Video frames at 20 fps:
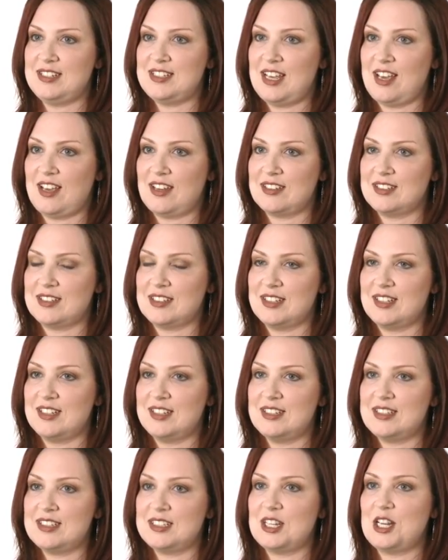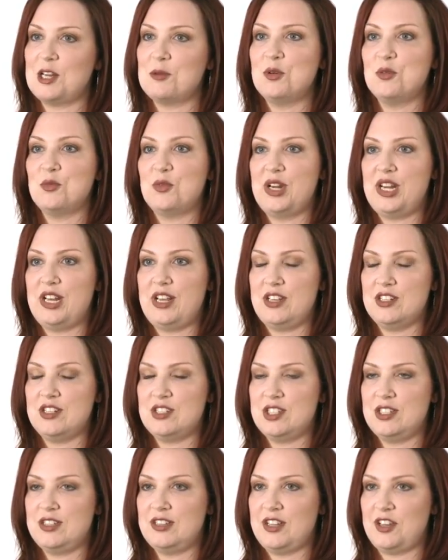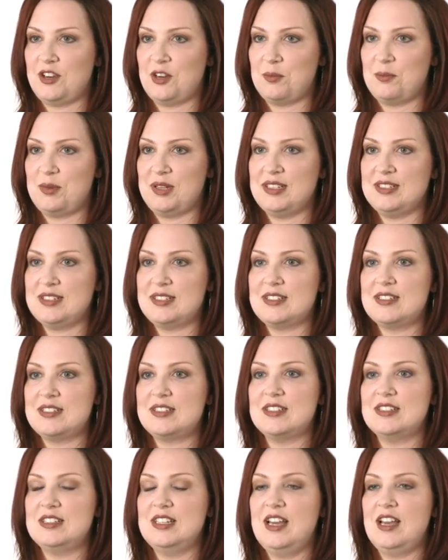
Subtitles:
Texas, and I'm a radiation therapist